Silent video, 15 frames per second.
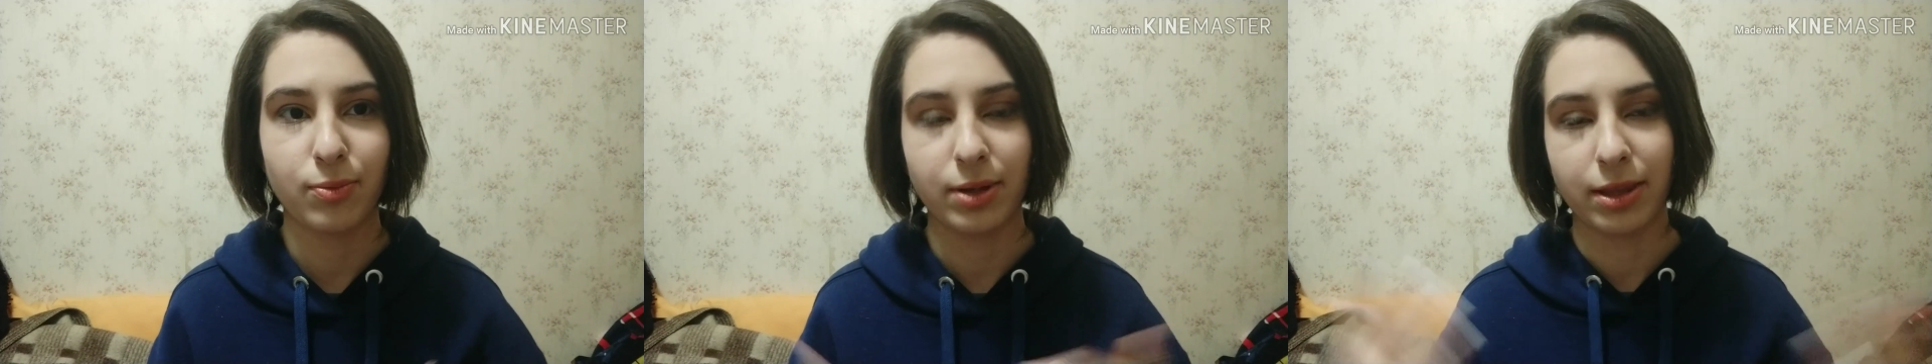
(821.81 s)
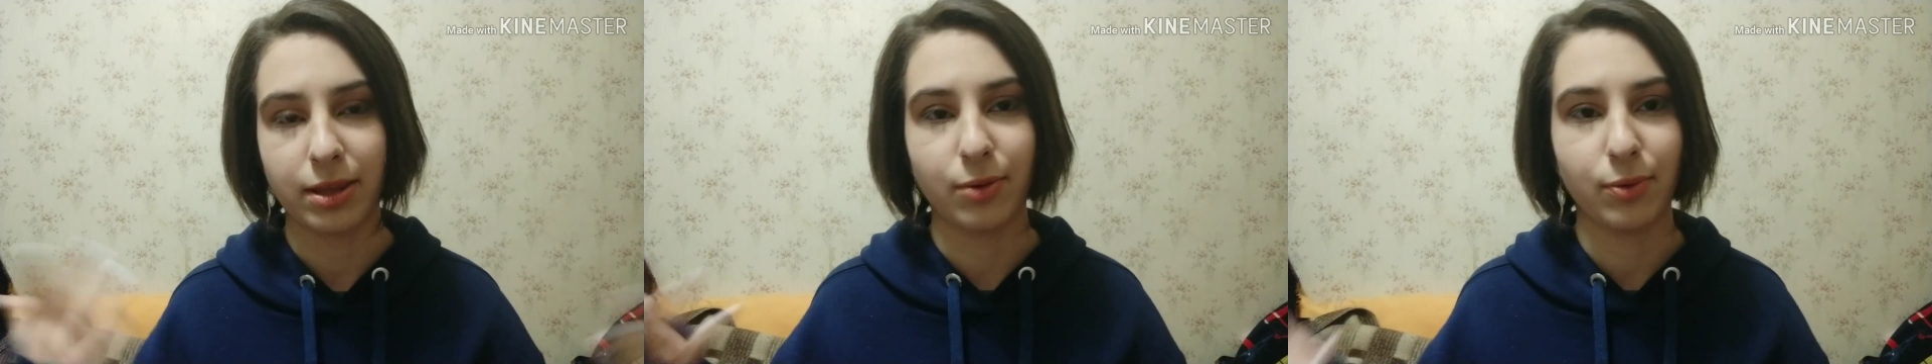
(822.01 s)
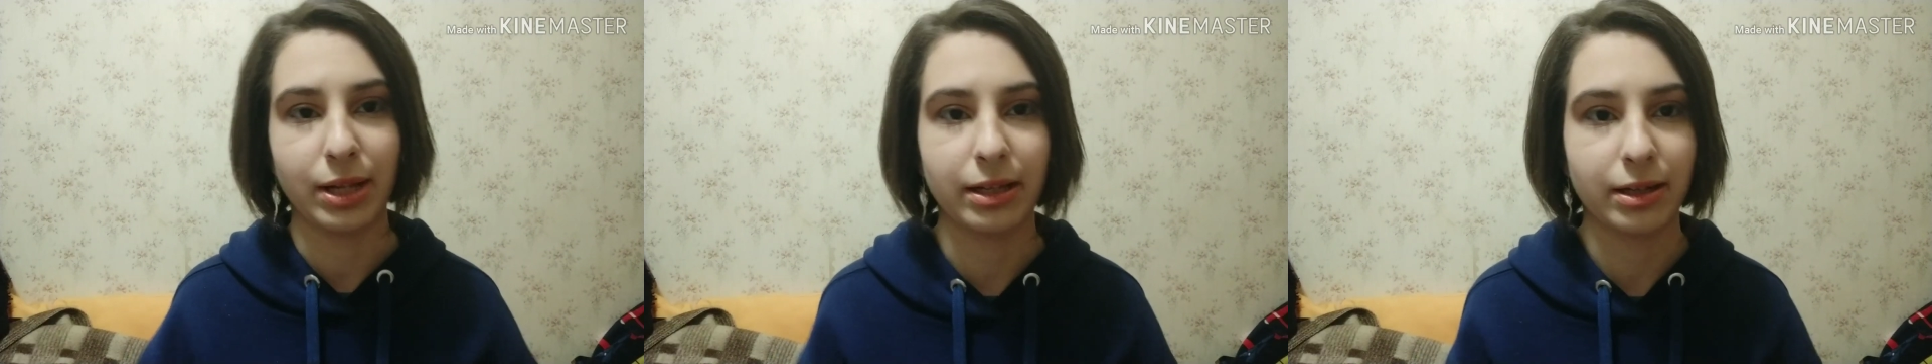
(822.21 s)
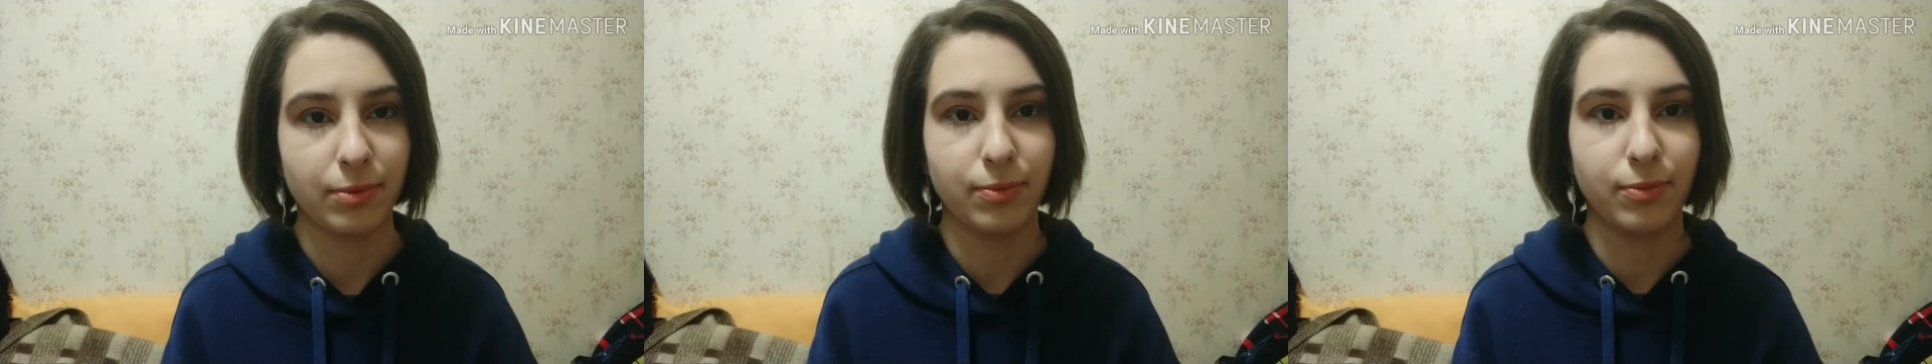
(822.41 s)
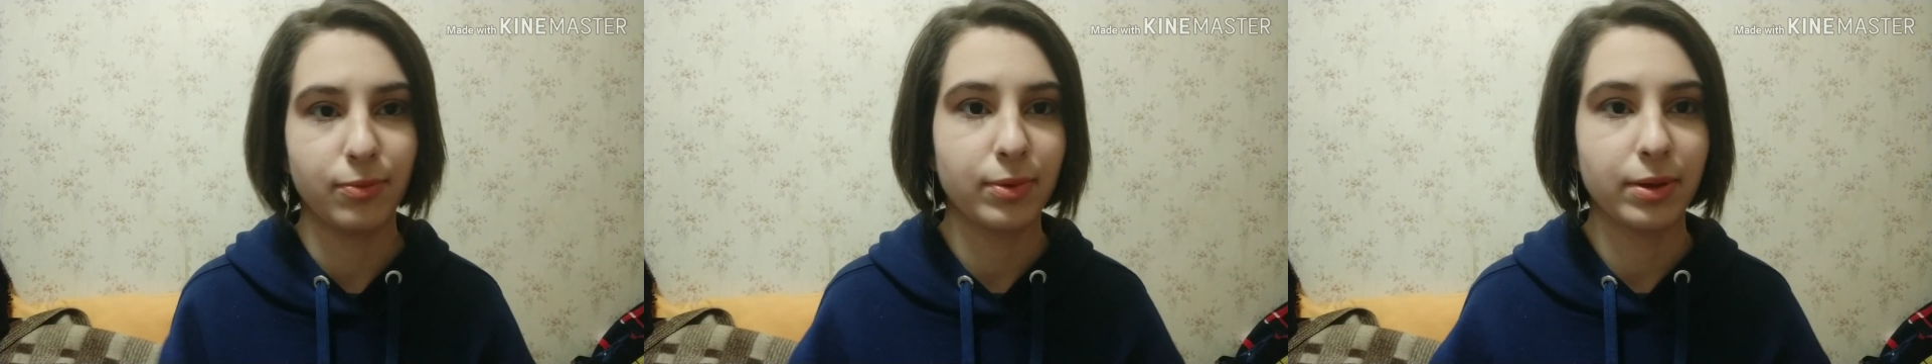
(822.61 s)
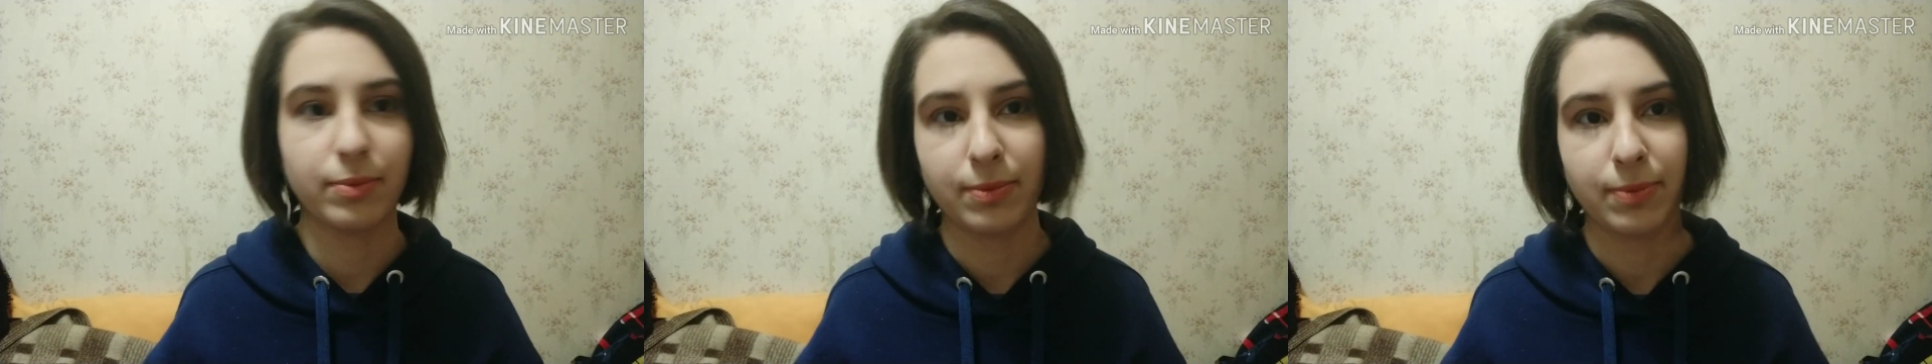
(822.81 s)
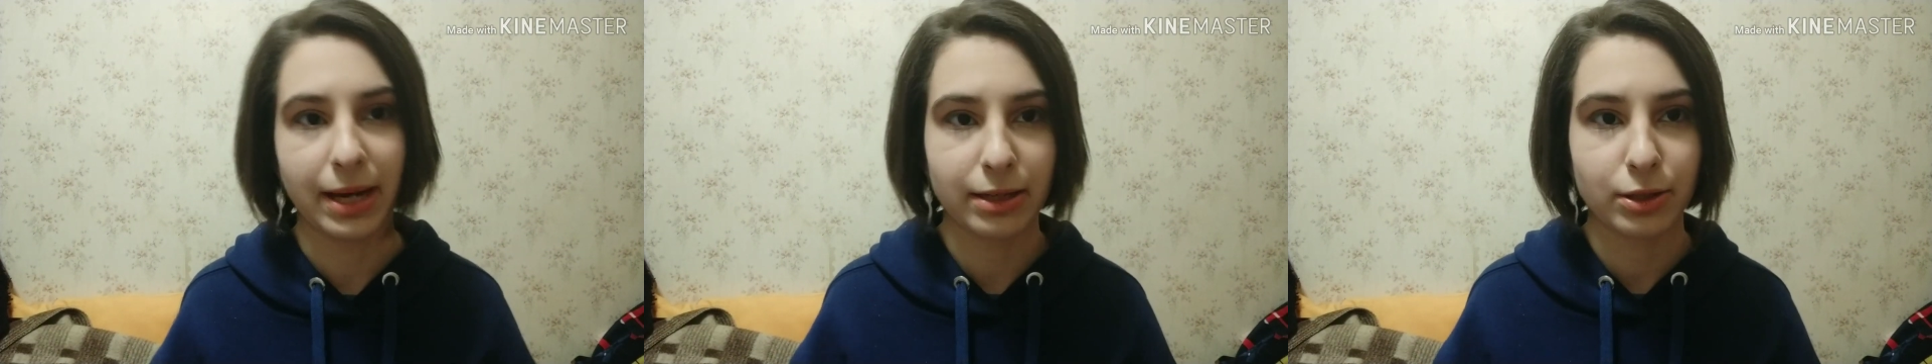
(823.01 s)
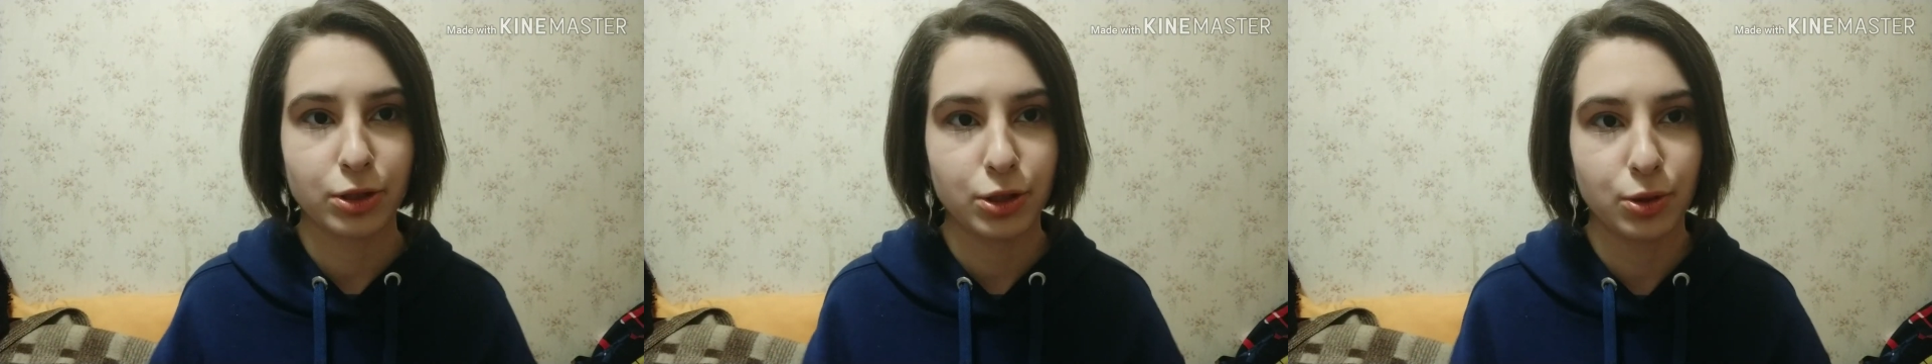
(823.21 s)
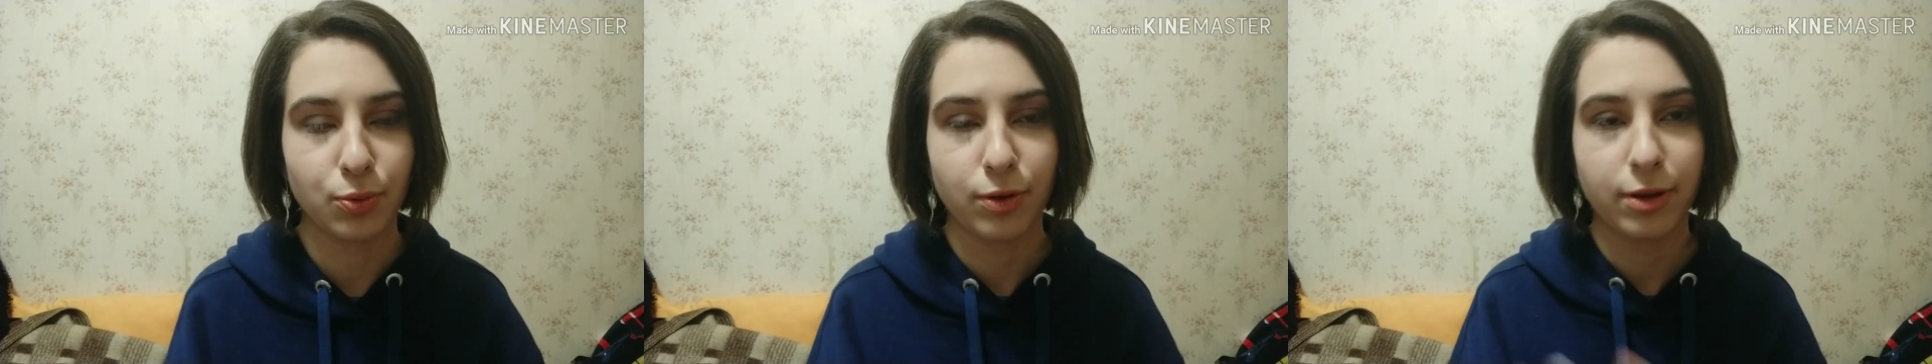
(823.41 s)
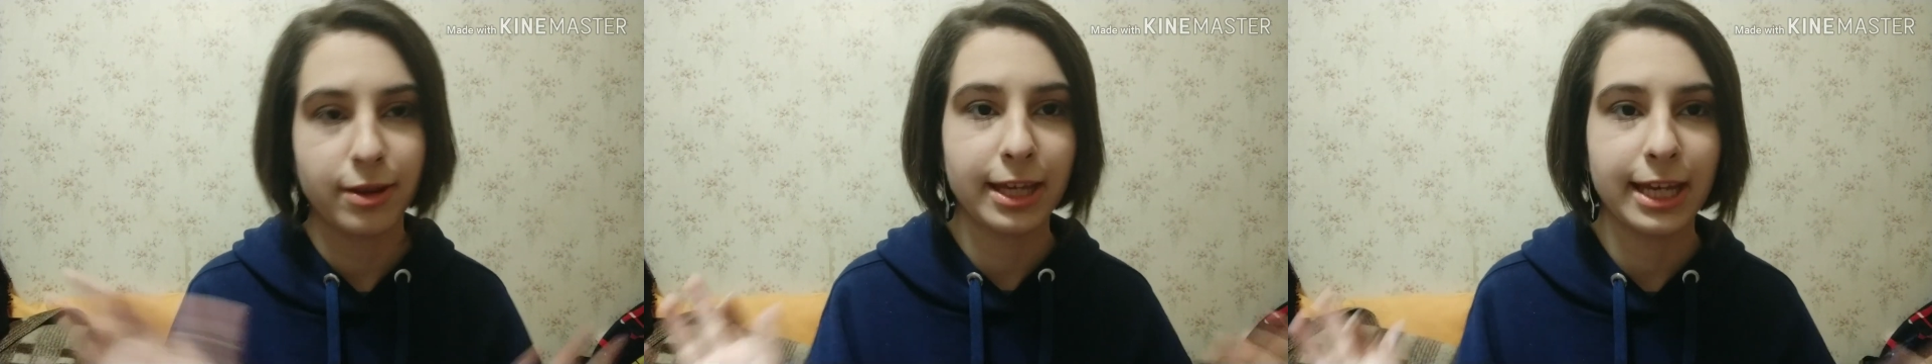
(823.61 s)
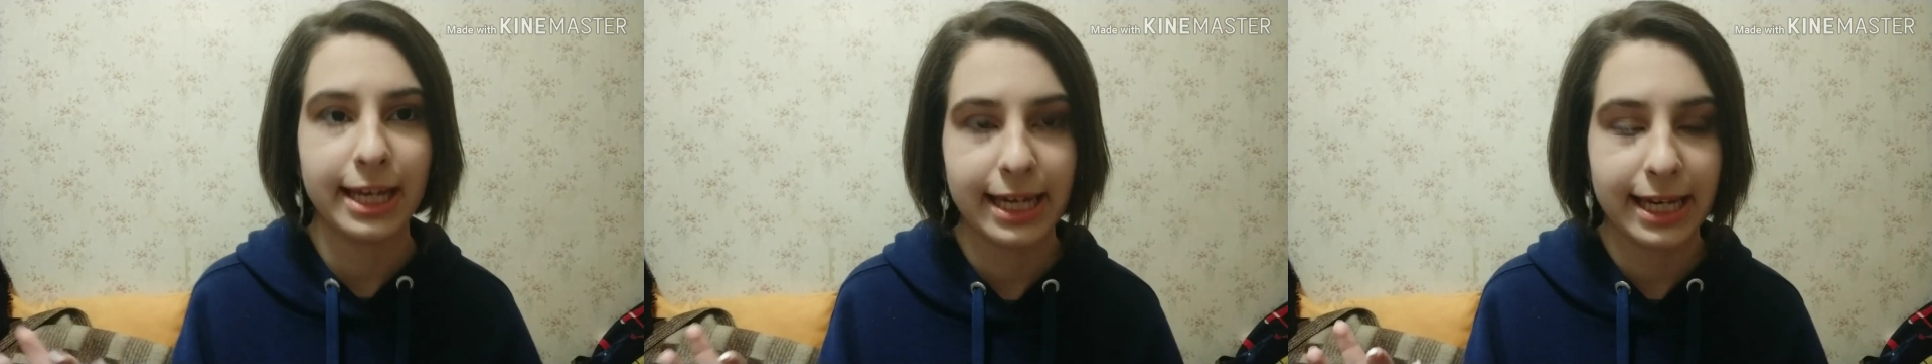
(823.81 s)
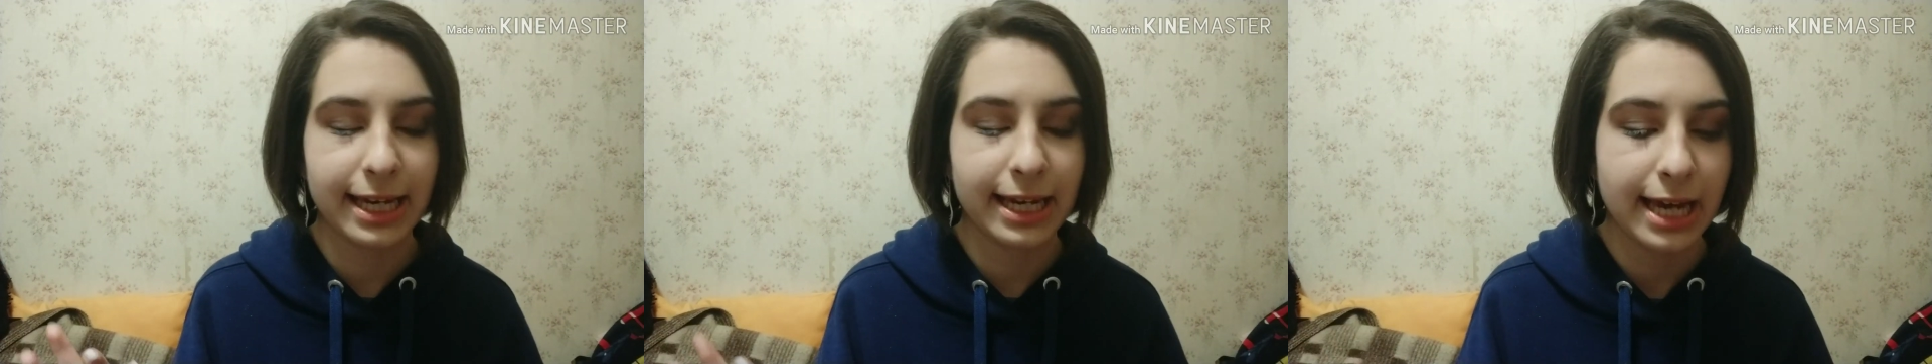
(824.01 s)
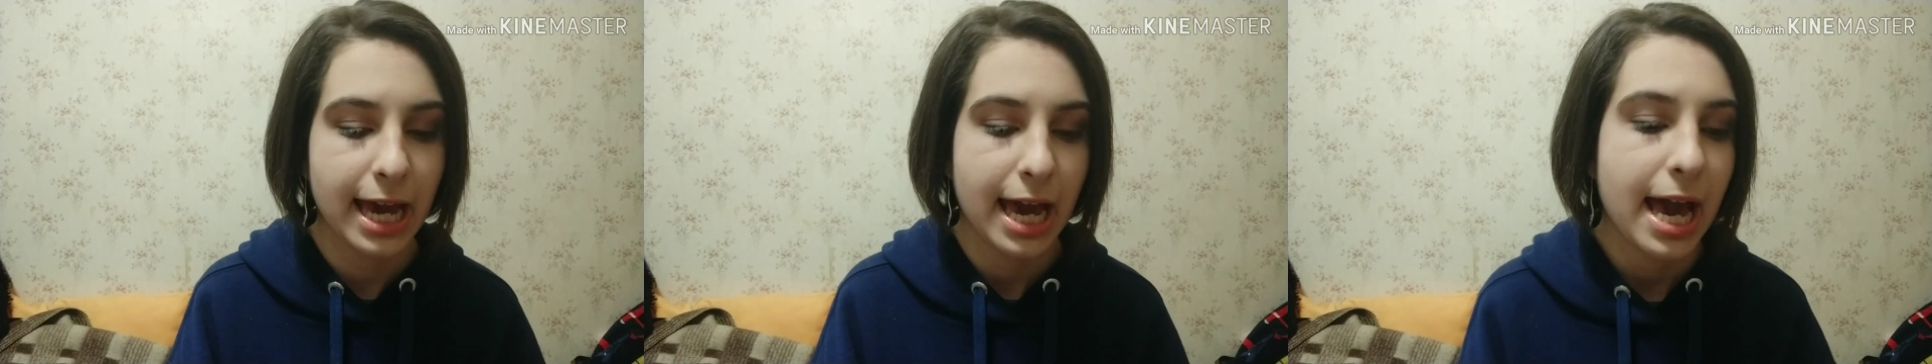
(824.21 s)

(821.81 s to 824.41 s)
with the we'll be back soon thing,